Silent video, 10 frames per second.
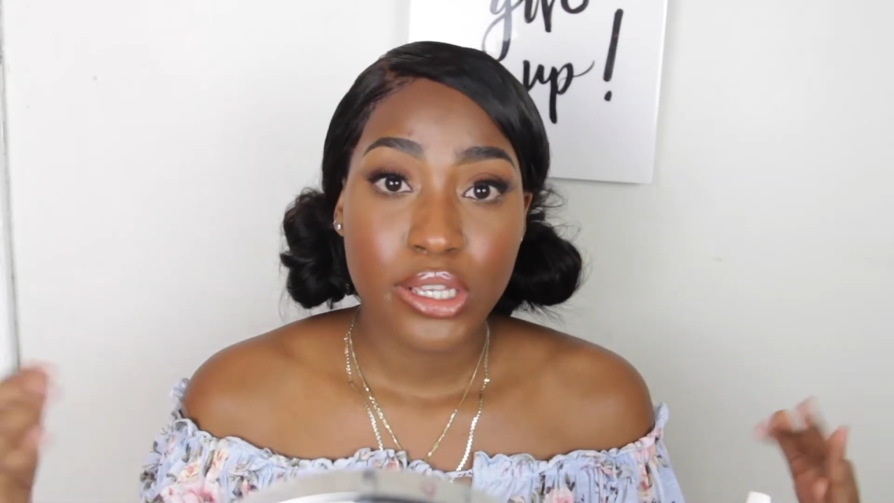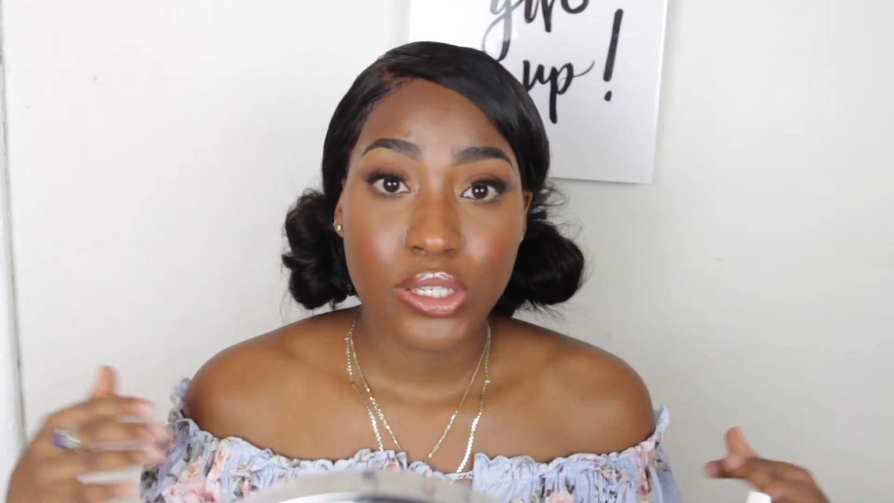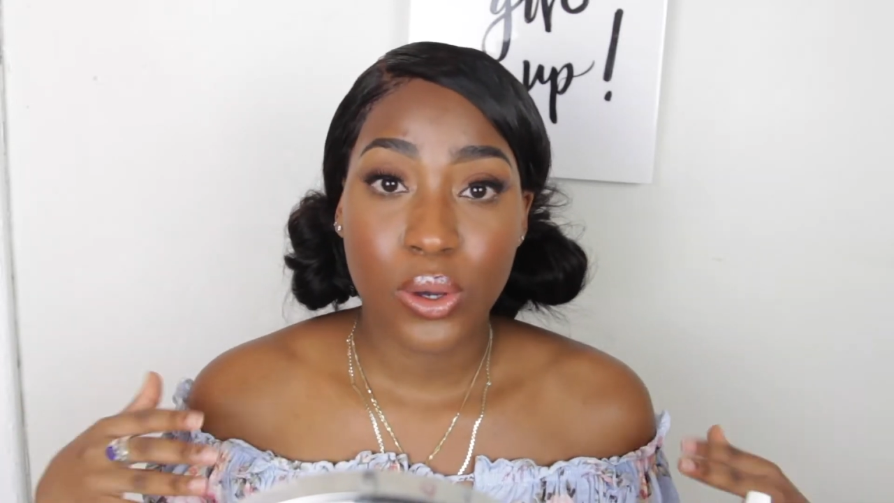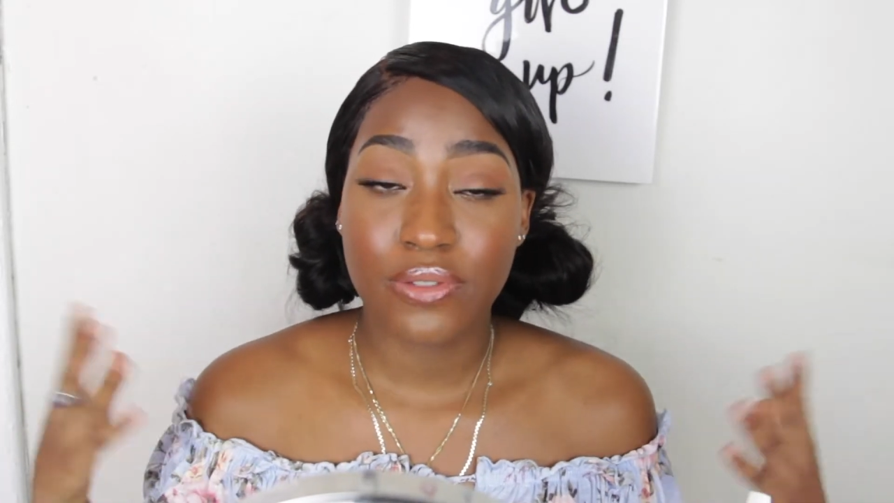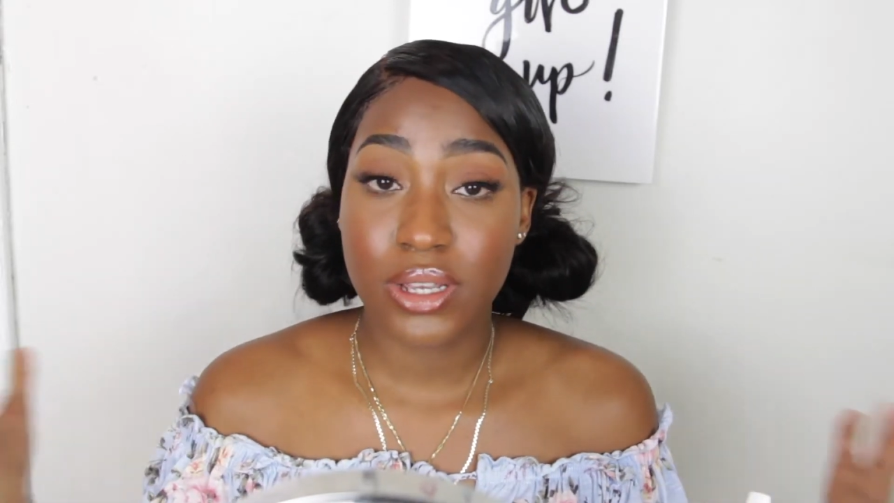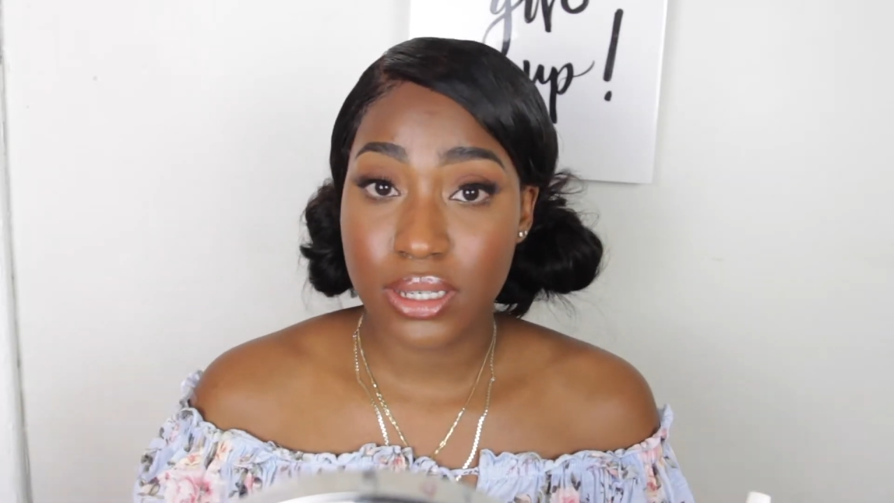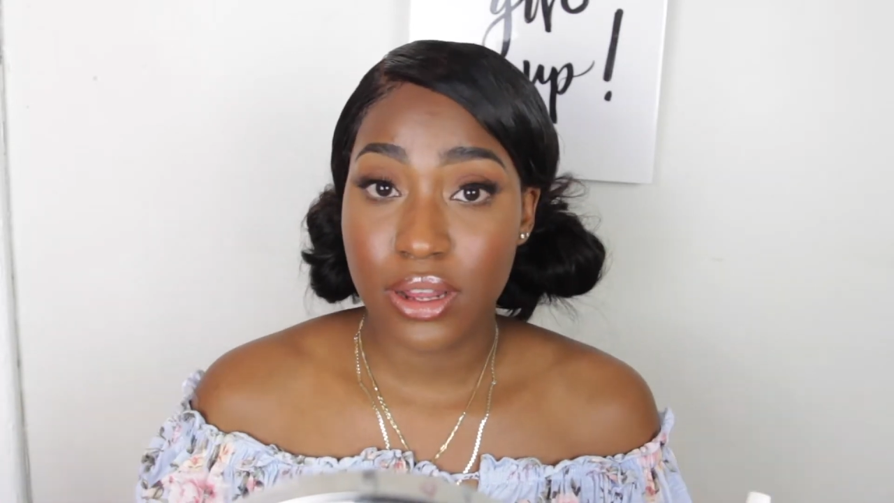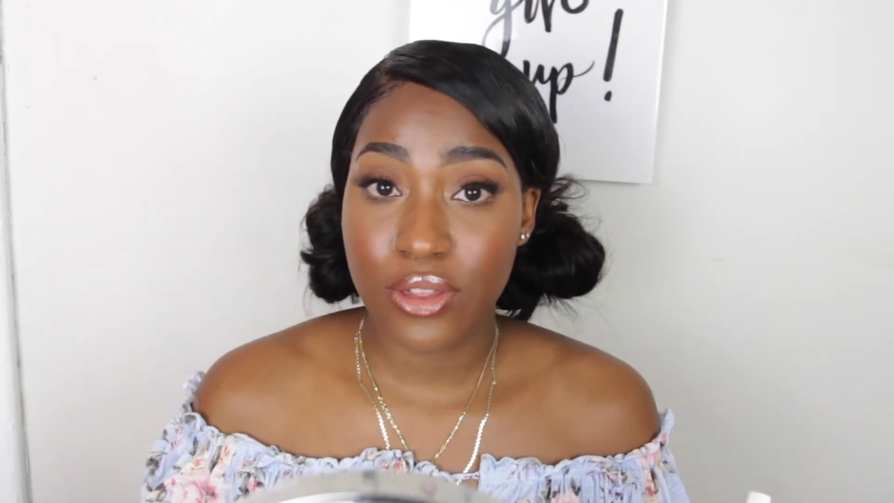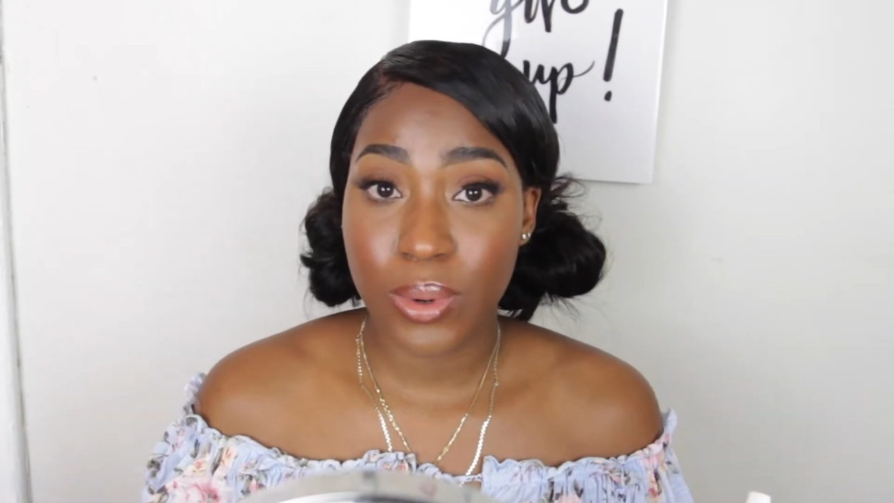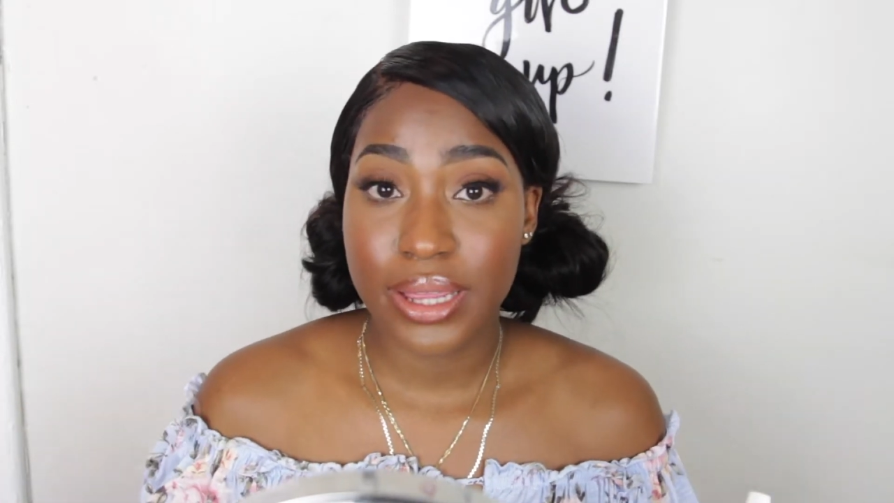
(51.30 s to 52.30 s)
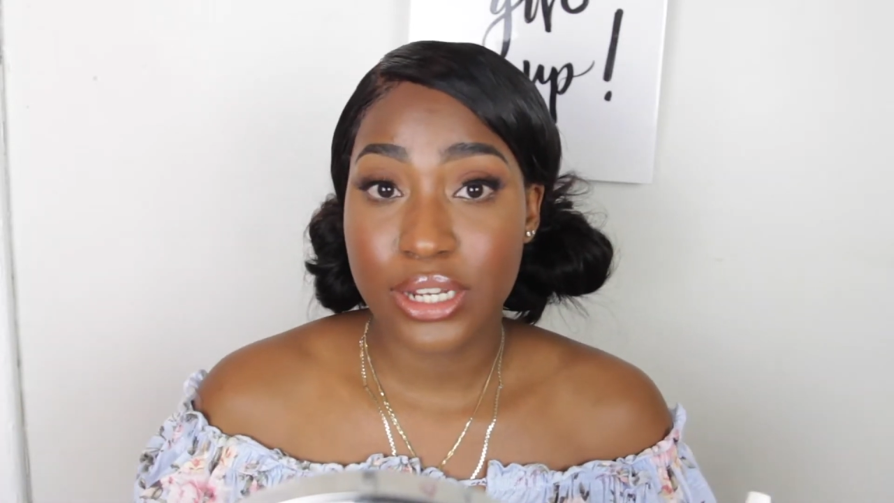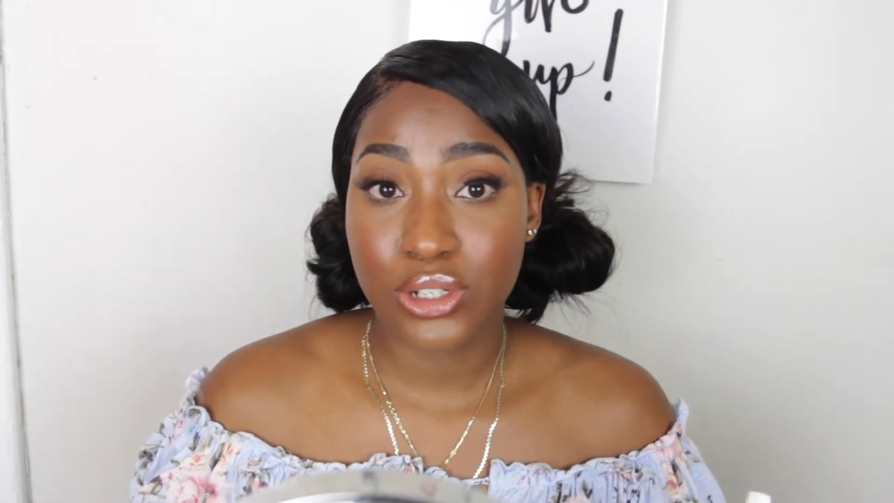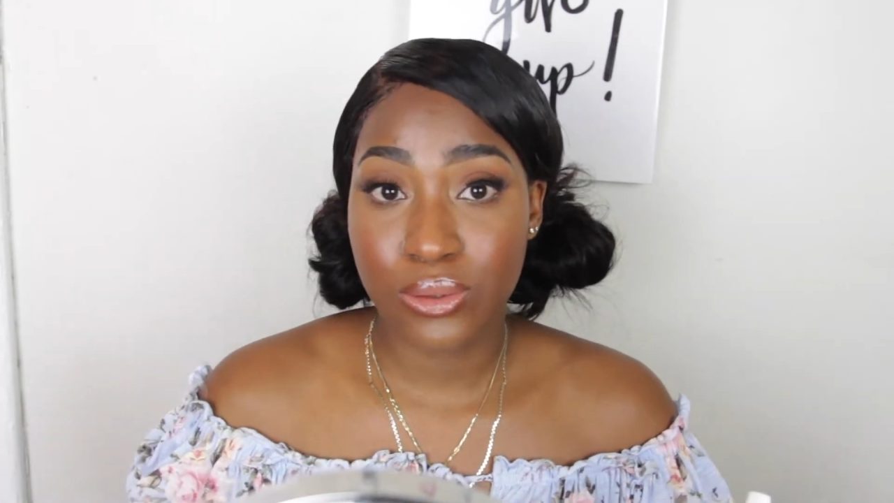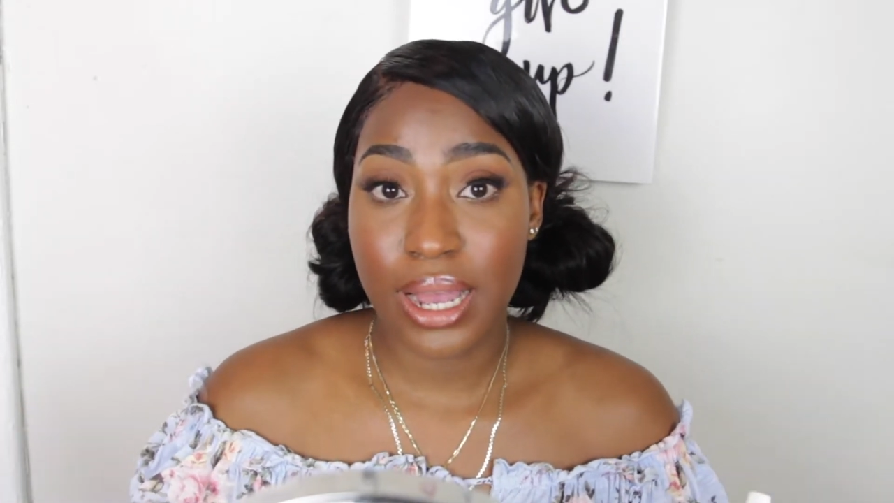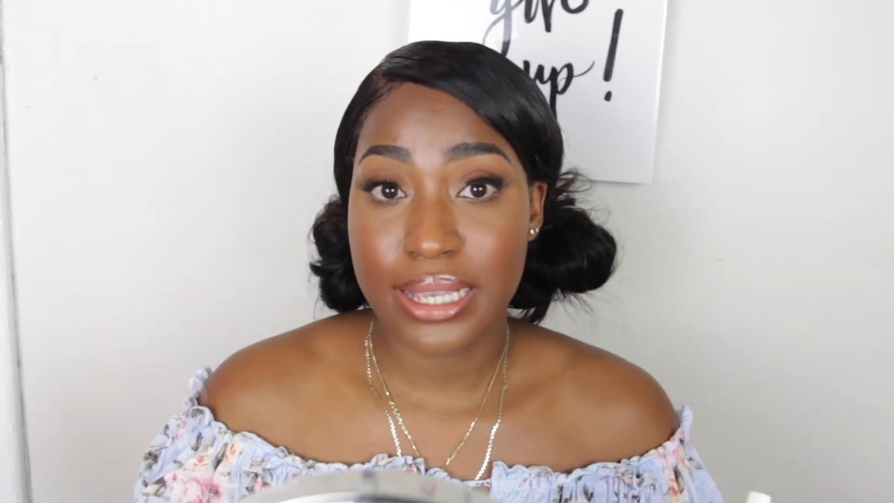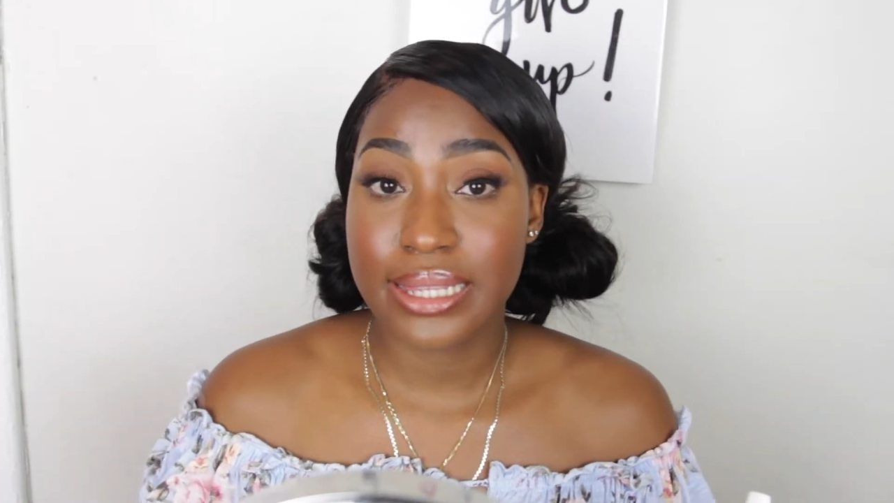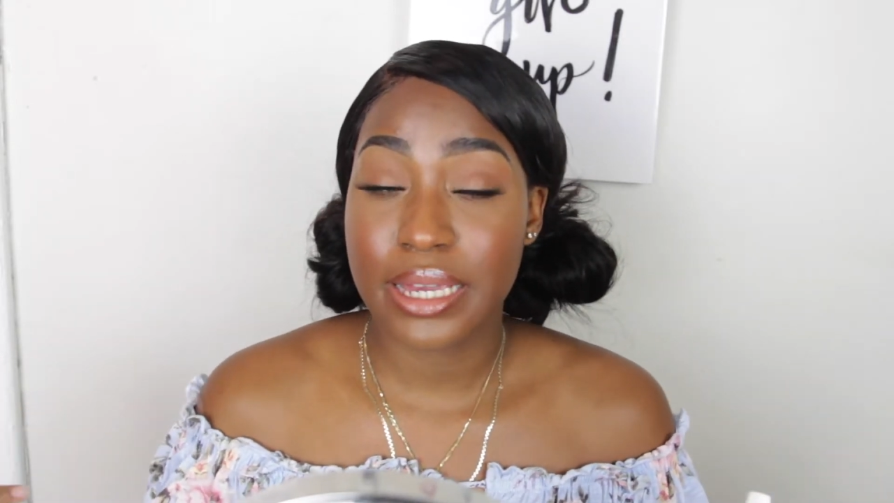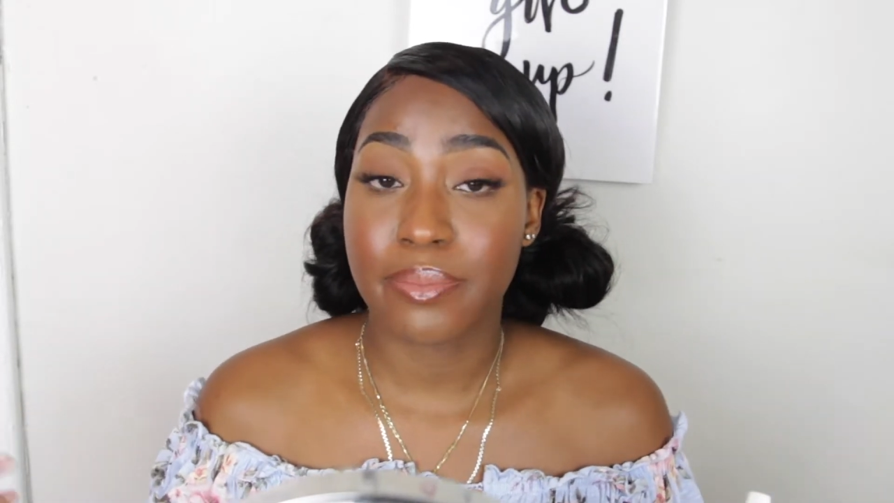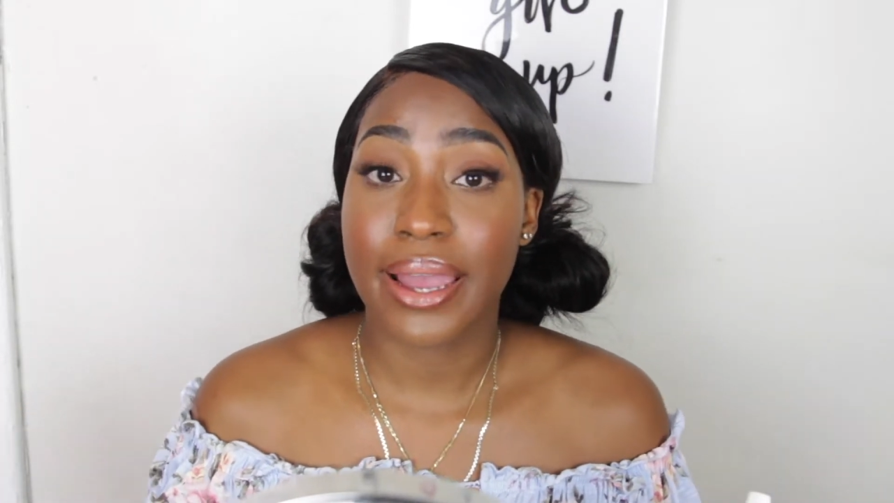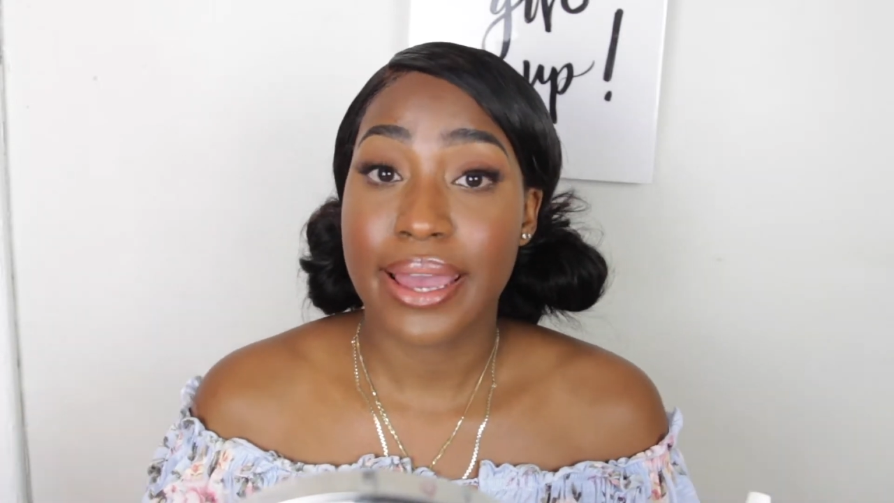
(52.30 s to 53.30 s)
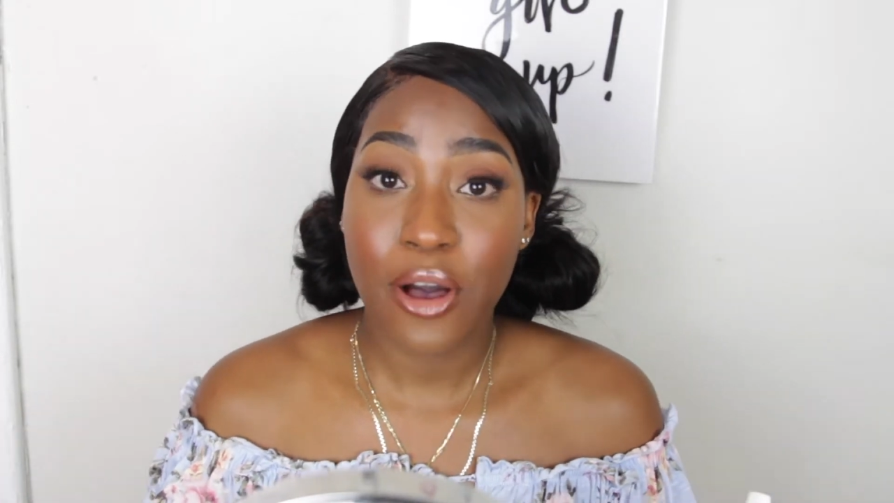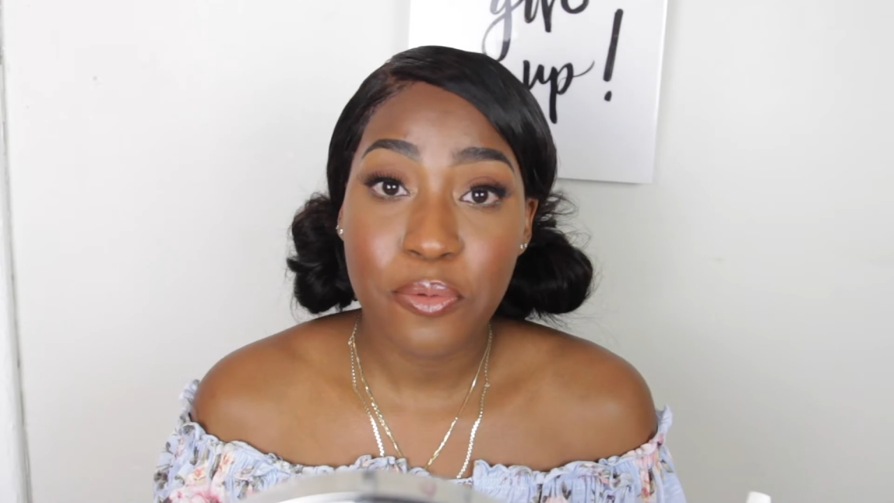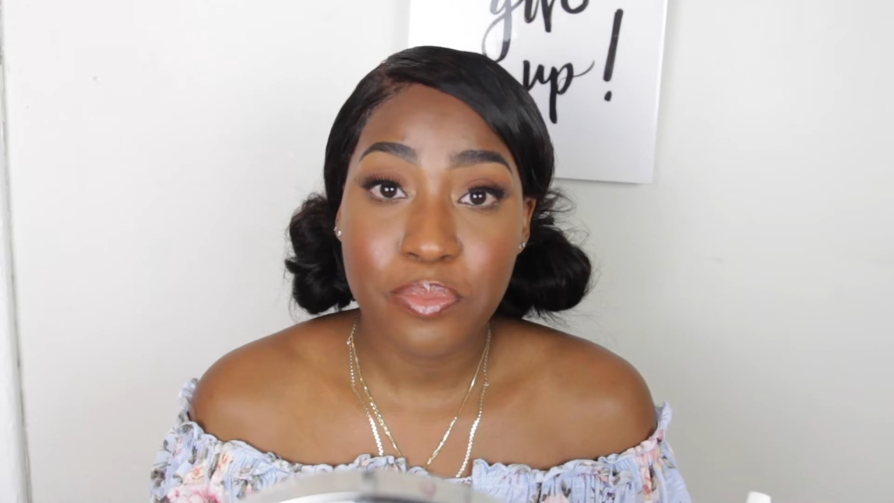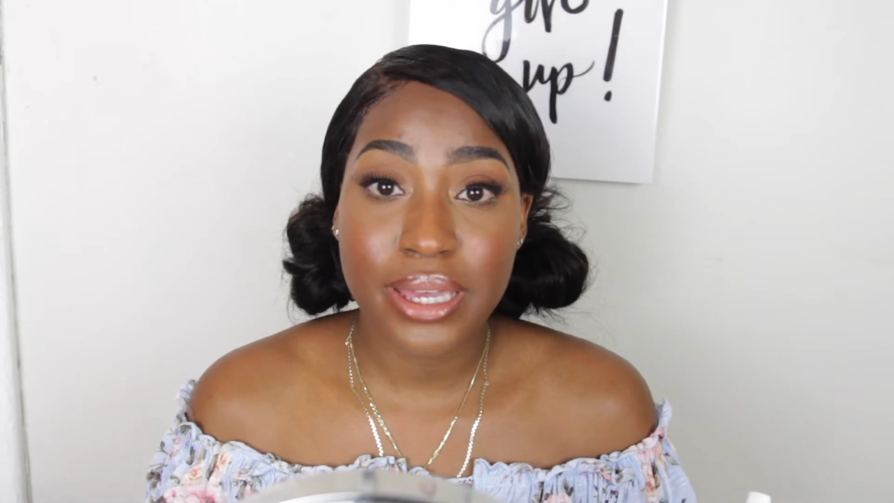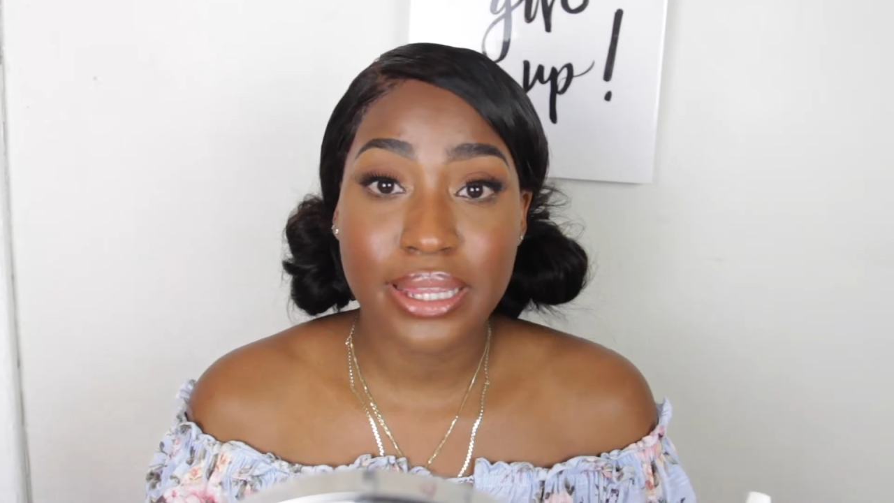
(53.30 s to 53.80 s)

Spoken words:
So if there's another way that you guys think might help me,